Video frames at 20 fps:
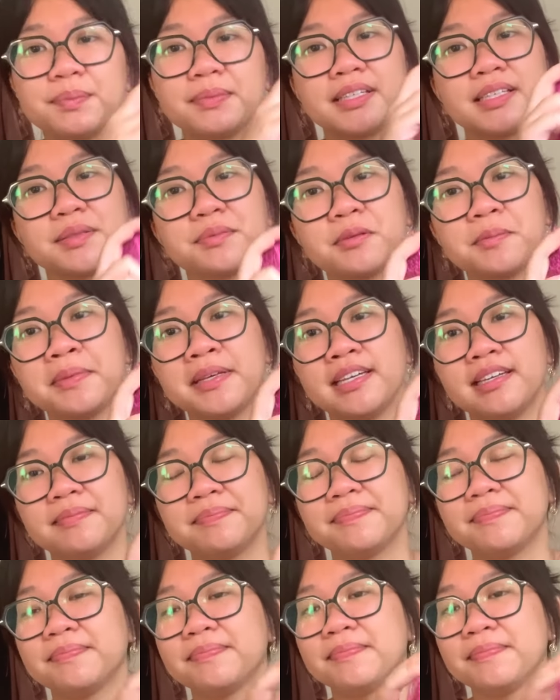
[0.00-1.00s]
This will be
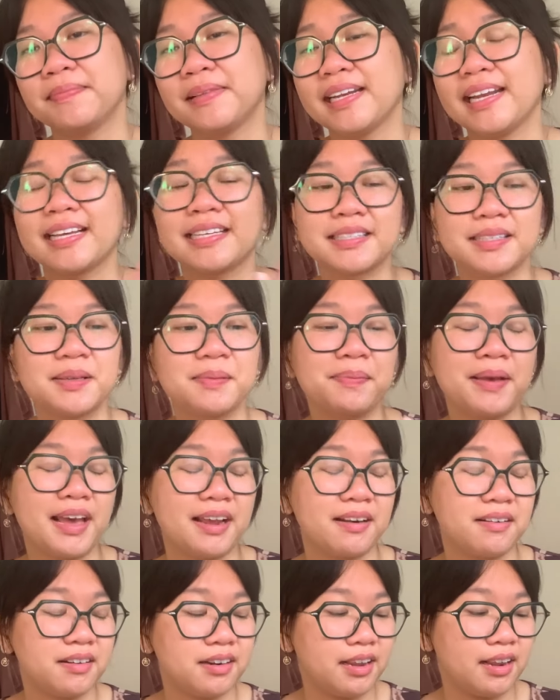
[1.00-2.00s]
my next
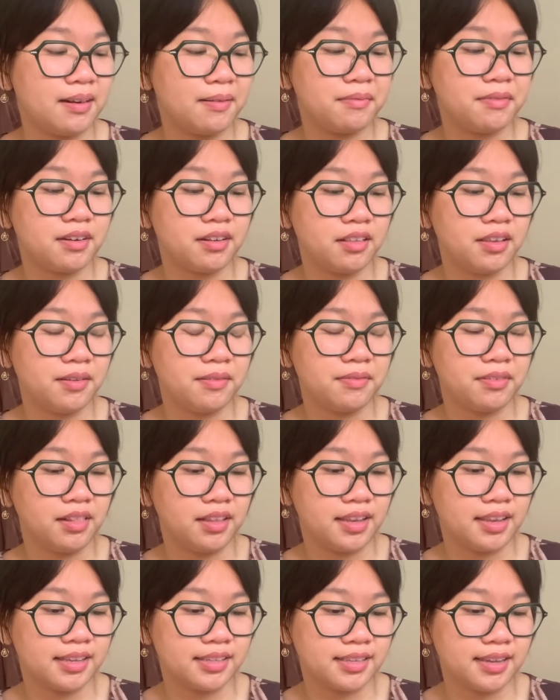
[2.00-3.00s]
pattern, and I'm really
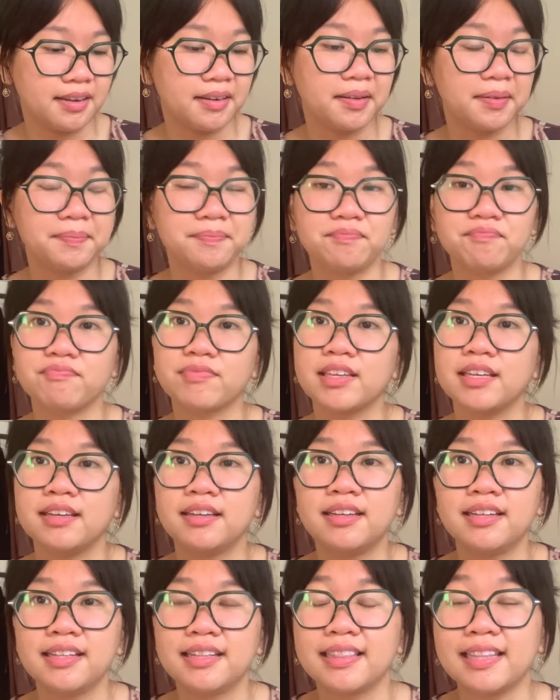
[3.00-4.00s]
excited.
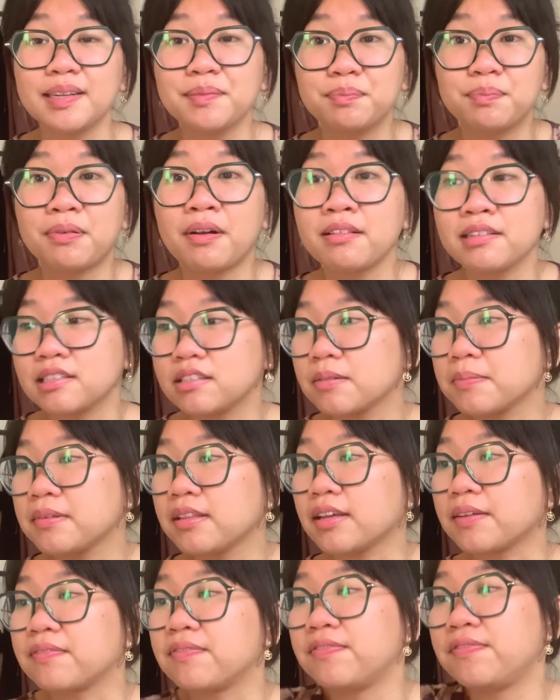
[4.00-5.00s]
That probably took me
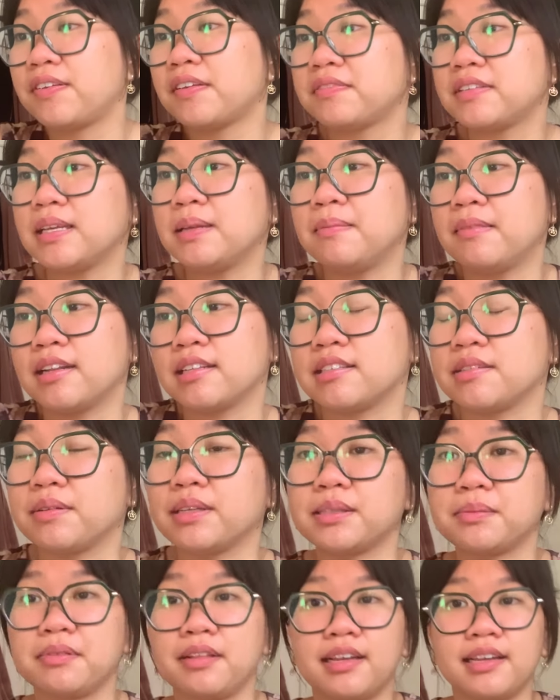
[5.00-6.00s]
like 15 minutes to
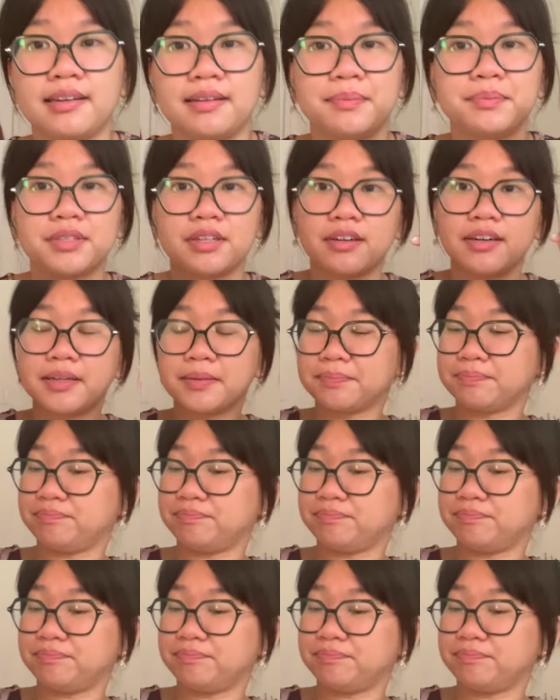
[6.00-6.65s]
explain. I'm sorry.